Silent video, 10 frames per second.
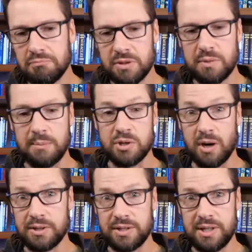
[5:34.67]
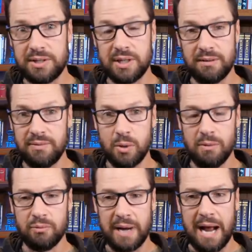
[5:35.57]
sometimes narcissistic view
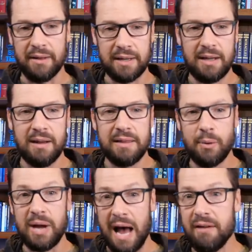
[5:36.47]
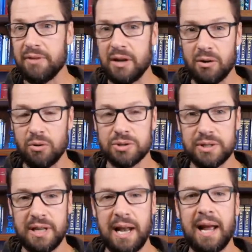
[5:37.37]
of reality that we have in our
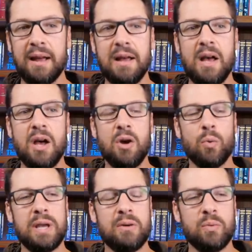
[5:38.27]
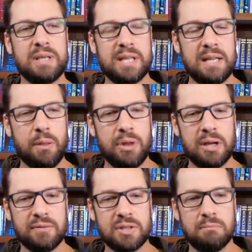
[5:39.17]
culture today, we we tend to
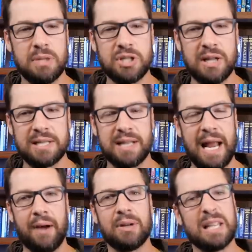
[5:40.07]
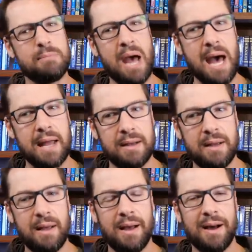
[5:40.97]
think of submission as inherently bad
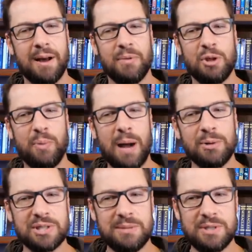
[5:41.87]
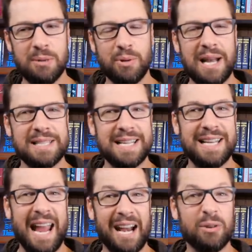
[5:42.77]
um, and the Bible seems to imply it's
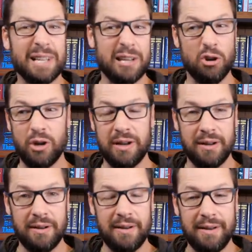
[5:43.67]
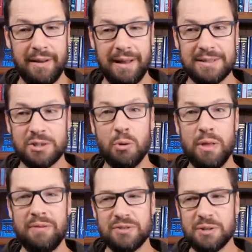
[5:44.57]
inherently good. And
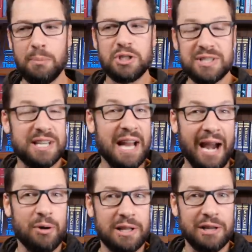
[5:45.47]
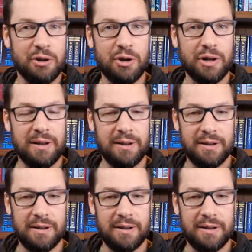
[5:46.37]
so if submission's inherently good,